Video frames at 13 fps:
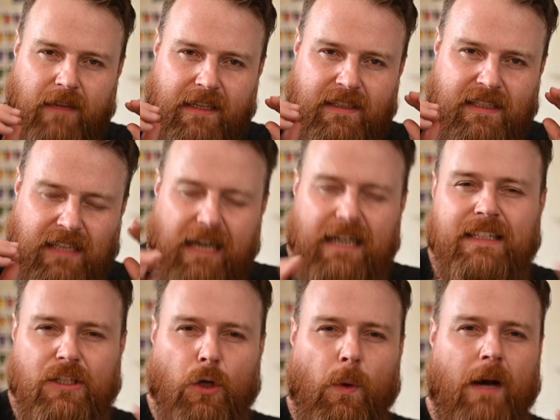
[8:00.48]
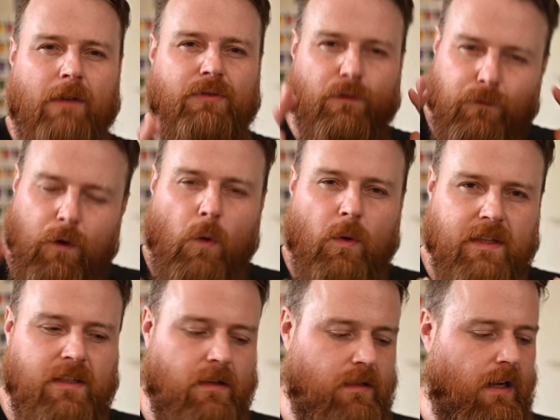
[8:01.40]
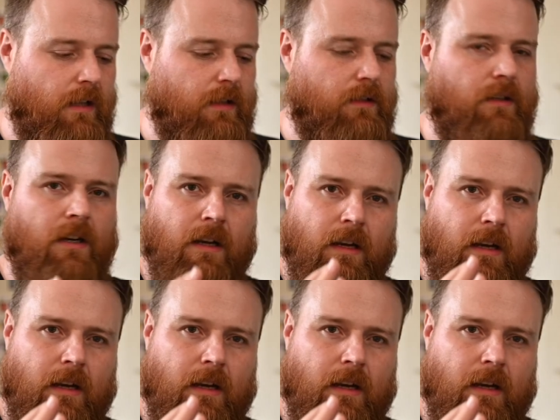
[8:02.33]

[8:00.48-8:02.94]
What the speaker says: decided to go out to focus on color.